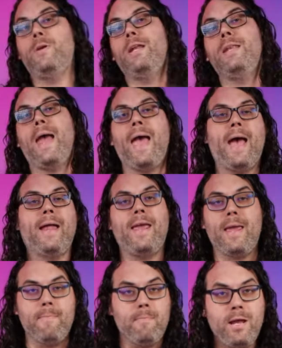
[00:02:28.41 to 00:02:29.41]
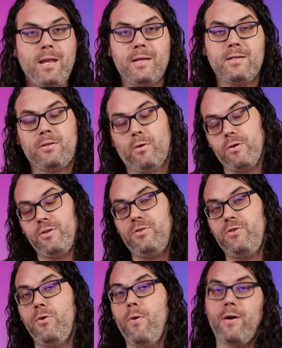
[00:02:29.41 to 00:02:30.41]
we need to add a media
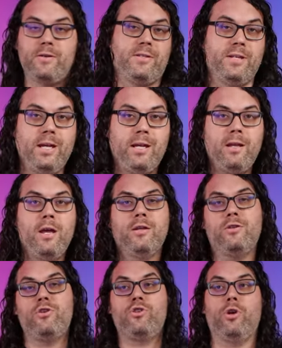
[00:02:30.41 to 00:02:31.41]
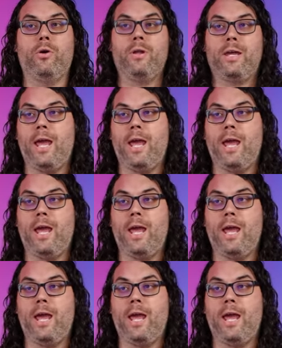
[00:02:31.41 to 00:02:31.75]
source to our scene to show the